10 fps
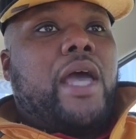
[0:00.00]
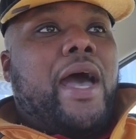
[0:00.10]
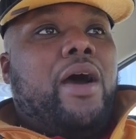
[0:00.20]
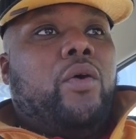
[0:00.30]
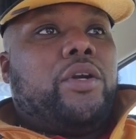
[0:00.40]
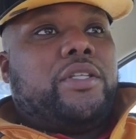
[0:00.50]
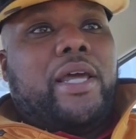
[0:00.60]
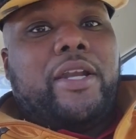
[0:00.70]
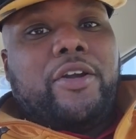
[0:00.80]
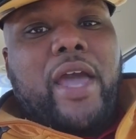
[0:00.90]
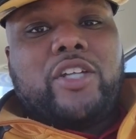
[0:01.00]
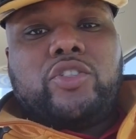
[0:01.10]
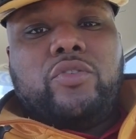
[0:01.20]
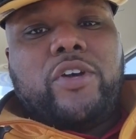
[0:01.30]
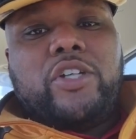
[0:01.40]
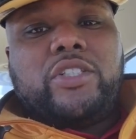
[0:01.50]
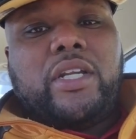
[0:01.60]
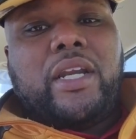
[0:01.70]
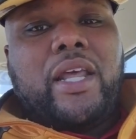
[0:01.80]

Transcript: I ordered the international version,